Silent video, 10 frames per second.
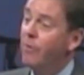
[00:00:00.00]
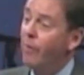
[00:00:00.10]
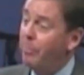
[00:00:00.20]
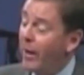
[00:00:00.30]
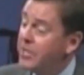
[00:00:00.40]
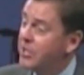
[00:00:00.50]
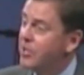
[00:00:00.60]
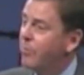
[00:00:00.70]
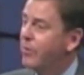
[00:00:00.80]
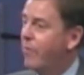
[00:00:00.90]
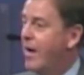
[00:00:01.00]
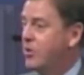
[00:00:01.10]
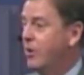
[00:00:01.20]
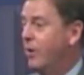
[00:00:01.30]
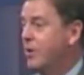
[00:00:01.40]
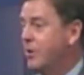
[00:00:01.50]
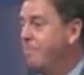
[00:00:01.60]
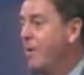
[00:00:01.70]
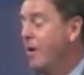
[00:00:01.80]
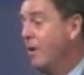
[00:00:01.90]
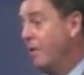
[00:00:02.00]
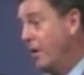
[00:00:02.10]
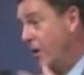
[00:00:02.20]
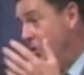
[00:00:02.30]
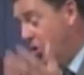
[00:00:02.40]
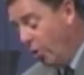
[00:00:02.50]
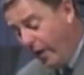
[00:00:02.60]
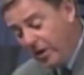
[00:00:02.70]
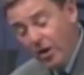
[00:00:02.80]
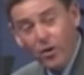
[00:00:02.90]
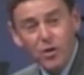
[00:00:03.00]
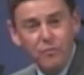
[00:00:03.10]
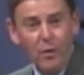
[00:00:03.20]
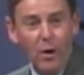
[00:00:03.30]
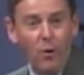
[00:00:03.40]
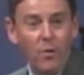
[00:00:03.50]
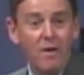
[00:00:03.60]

replaces it with rationalism. The ensuing years follow.